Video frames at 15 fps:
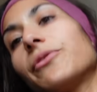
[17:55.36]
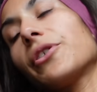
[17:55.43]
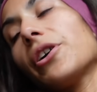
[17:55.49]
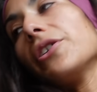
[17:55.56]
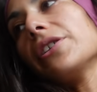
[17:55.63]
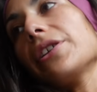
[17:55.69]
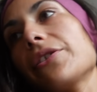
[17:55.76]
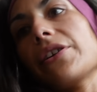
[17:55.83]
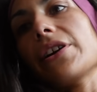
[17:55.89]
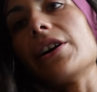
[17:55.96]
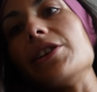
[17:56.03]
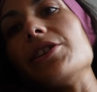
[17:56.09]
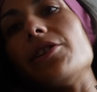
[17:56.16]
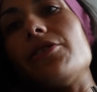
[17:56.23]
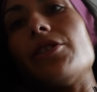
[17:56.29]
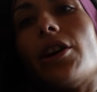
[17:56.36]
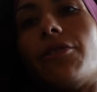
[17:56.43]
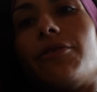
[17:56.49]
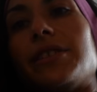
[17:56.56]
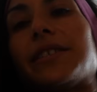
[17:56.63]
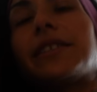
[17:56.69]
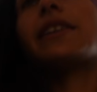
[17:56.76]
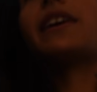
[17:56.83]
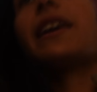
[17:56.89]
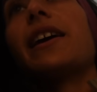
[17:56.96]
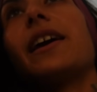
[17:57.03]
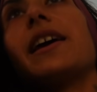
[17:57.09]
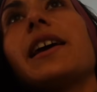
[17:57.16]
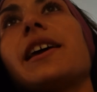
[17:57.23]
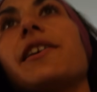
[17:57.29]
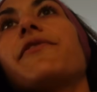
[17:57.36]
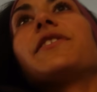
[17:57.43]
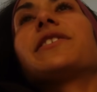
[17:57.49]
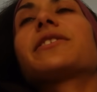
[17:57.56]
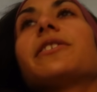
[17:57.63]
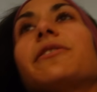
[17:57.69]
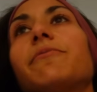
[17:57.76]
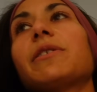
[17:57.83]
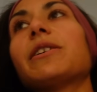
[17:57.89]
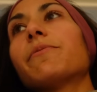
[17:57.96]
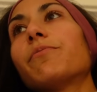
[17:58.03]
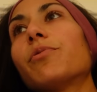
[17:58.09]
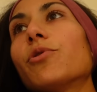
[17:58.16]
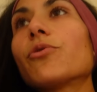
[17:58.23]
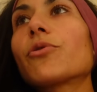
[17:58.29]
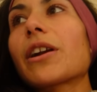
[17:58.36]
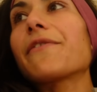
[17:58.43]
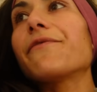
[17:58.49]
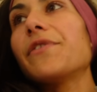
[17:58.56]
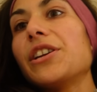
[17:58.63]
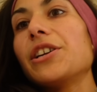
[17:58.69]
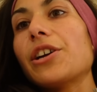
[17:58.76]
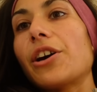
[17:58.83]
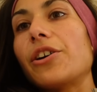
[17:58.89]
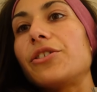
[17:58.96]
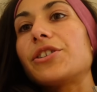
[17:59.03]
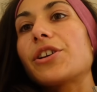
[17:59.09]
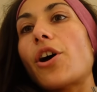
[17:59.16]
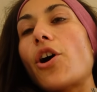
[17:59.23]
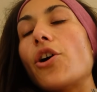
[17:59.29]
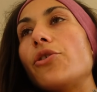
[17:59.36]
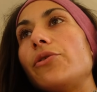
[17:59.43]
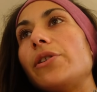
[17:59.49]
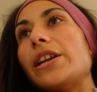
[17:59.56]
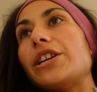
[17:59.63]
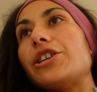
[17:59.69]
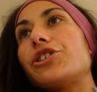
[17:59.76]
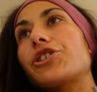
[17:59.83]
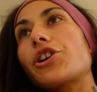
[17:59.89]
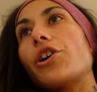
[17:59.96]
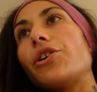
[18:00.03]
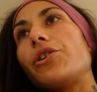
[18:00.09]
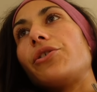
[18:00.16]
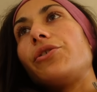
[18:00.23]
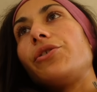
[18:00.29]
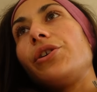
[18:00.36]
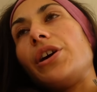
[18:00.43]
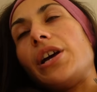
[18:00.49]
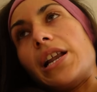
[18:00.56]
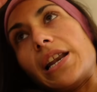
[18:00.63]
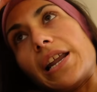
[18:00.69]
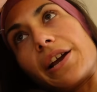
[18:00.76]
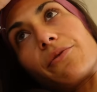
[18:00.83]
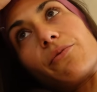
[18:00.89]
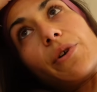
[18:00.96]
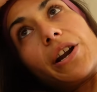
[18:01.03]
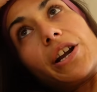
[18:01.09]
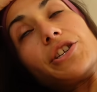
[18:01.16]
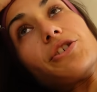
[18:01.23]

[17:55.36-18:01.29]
the only thing I don't know is if it's going to be a boring video to only show like when I